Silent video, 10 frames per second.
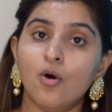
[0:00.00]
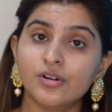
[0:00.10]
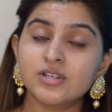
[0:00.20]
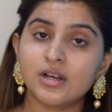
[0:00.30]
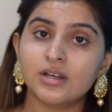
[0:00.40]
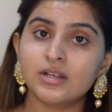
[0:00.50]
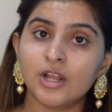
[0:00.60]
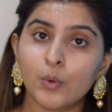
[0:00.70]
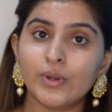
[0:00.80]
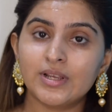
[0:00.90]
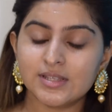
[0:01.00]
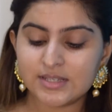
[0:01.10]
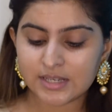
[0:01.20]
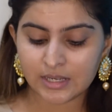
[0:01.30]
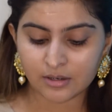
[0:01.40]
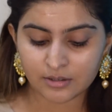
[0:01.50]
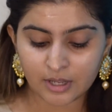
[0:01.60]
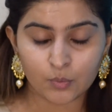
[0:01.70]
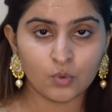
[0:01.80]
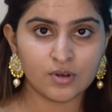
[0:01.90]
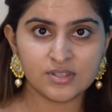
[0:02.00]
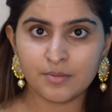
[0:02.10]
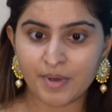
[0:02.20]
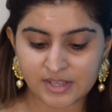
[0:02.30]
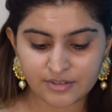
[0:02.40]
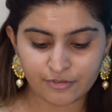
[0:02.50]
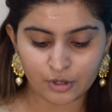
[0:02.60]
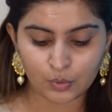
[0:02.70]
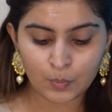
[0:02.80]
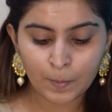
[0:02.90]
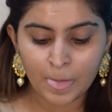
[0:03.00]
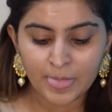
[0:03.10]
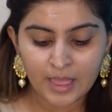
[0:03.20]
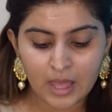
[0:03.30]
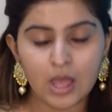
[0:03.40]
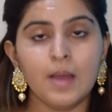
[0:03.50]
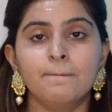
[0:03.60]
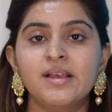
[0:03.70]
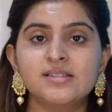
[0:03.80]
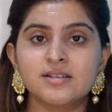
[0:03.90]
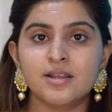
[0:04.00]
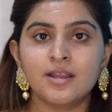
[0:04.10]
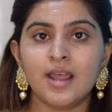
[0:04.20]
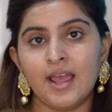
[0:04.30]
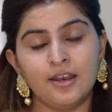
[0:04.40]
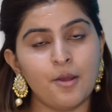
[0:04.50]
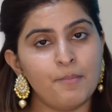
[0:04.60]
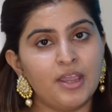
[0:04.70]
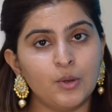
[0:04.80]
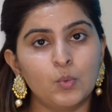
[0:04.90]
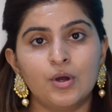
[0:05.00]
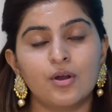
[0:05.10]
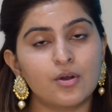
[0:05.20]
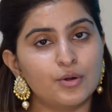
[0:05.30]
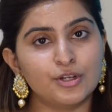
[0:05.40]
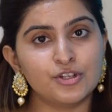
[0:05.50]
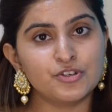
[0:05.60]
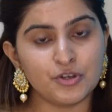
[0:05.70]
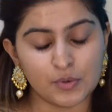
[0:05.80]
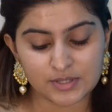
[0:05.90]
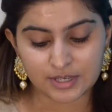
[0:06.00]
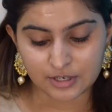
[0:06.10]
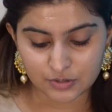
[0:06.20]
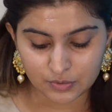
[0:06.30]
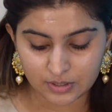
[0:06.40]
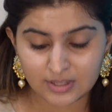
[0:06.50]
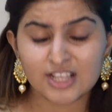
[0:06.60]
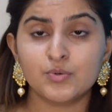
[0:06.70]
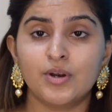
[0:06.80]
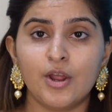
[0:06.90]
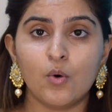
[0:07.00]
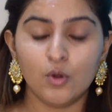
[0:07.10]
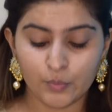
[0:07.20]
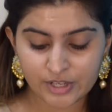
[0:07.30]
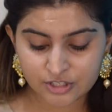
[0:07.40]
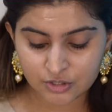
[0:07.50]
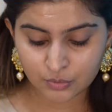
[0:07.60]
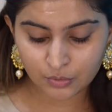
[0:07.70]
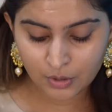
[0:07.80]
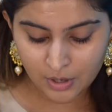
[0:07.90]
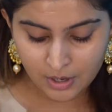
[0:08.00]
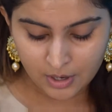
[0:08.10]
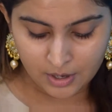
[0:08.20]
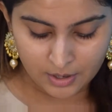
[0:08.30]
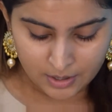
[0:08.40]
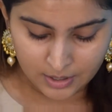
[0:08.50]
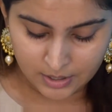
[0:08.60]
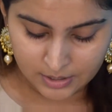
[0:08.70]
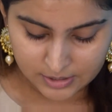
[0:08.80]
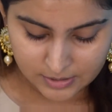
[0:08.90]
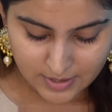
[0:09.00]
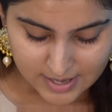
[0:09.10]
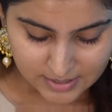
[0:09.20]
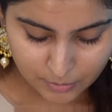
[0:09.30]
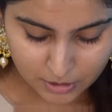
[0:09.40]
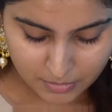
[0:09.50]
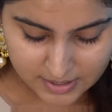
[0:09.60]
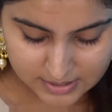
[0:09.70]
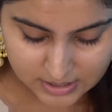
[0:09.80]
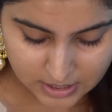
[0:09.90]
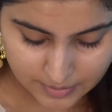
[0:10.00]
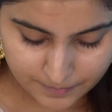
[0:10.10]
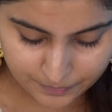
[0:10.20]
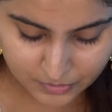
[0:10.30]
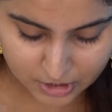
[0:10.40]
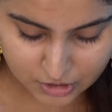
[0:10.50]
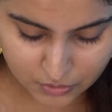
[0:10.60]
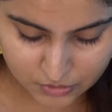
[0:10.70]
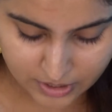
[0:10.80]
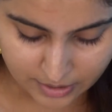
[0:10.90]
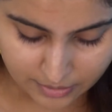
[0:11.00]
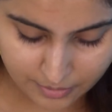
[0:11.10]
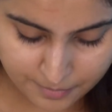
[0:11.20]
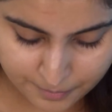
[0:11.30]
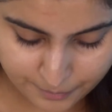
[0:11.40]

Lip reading: or a darker liquid concealer that works the best for you. Mix it in and make it work according to your skin tone. That's what I always do. So yes, I'm going to mix the two together.